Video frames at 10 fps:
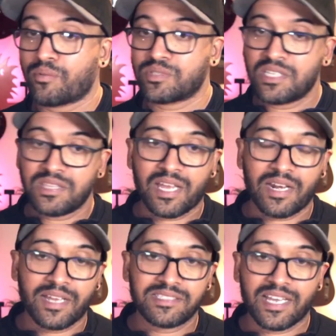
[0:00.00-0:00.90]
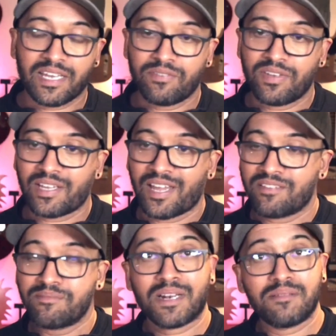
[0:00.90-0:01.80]
was in that executive kind of
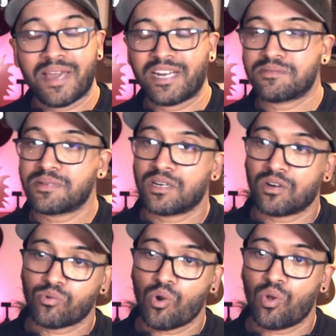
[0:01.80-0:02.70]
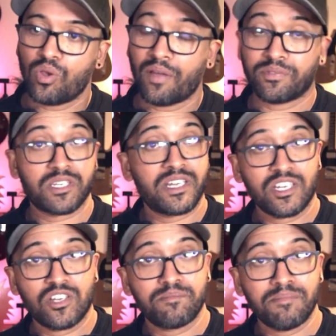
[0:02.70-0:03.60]
middle management role. I was earning
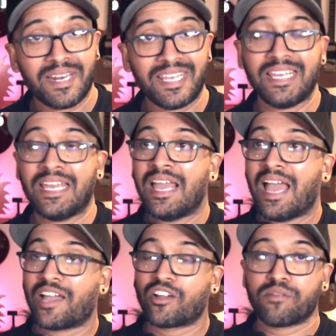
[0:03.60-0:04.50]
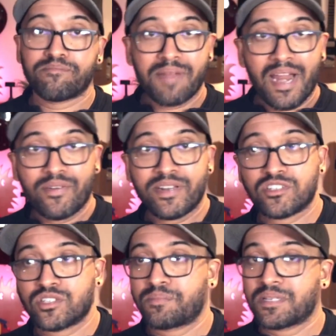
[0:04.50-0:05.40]
good money. I got married to
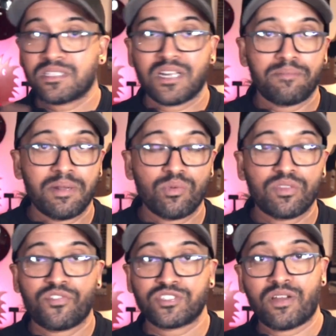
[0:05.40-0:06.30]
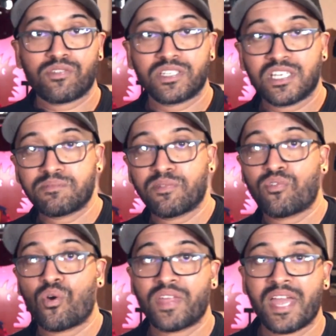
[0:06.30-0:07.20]
the person I'd been with for several years
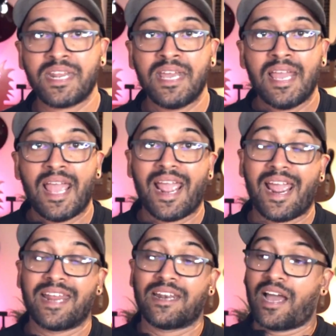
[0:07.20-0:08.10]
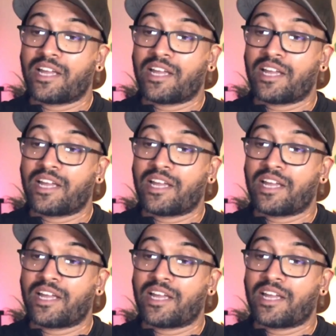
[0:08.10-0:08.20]
before that. And I